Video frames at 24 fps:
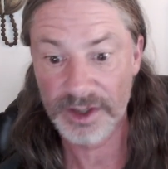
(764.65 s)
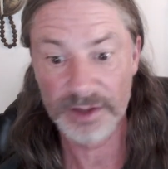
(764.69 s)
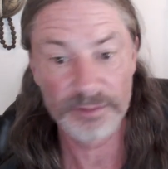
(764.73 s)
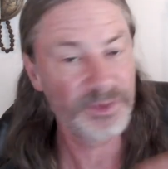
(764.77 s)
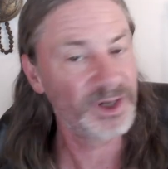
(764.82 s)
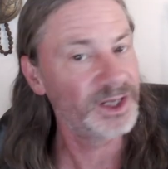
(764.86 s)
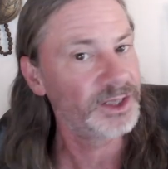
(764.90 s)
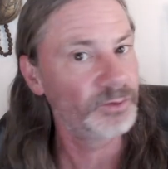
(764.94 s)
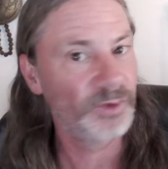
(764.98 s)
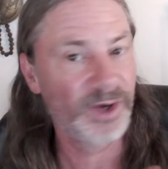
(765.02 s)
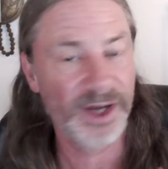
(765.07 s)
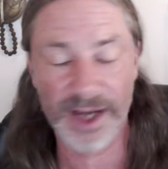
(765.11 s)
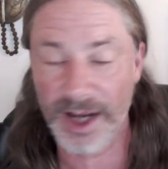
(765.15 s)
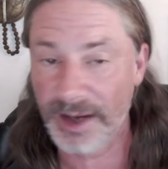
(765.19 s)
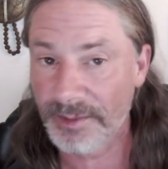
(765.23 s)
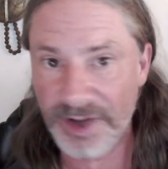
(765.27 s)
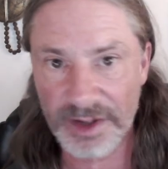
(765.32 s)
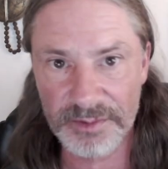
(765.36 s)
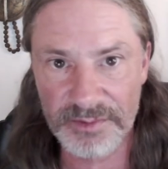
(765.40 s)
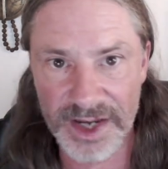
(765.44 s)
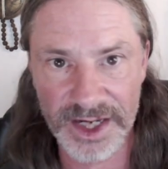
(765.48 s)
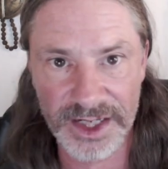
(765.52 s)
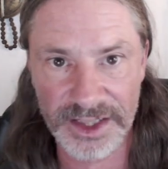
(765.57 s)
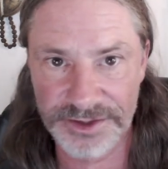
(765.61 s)
By the way, I'm
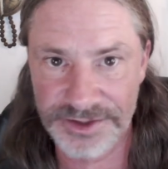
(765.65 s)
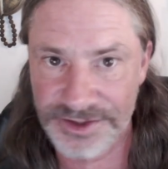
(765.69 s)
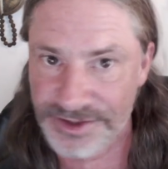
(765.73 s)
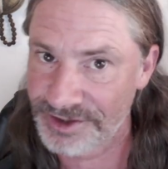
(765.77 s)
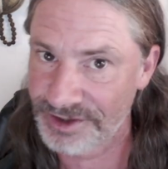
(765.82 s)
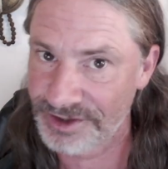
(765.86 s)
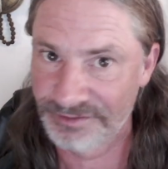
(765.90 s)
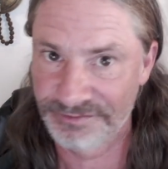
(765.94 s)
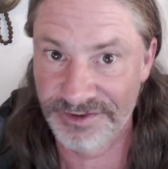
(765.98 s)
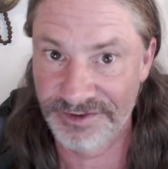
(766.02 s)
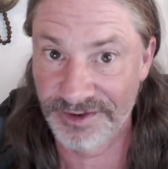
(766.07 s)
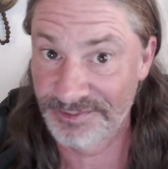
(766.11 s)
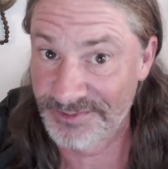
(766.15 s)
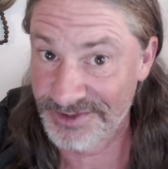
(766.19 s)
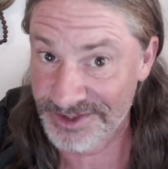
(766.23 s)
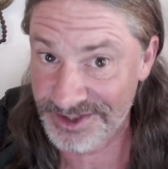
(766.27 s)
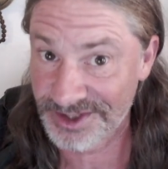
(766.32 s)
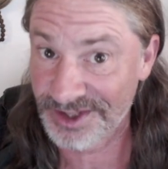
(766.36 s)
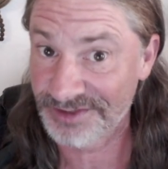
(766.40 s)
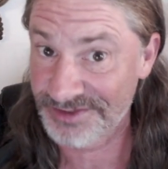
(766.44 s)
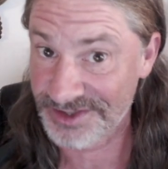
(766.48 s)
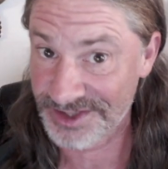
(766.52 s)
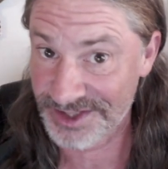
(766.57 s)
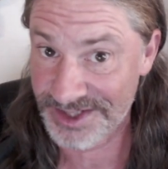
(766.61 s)
not making this stuff up. This
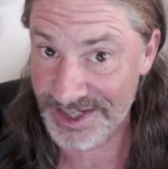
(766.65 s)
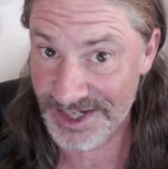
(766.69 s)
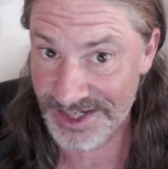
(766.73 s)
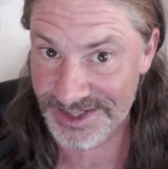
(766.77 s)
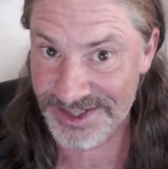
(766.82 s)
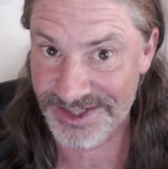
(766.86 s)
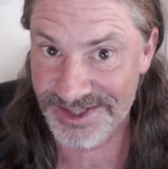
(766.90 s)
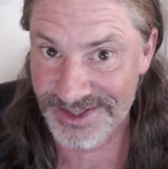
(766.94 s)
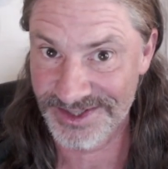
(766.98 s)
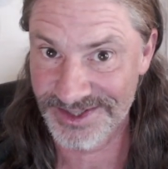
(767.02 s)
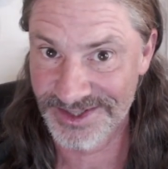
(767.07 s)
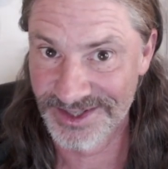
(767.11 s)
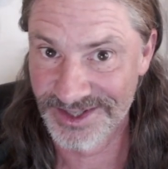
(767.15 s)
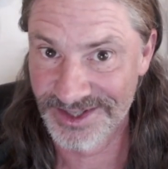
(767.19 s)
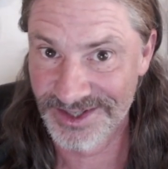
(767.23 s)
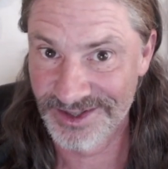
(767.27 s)
stuff is tested.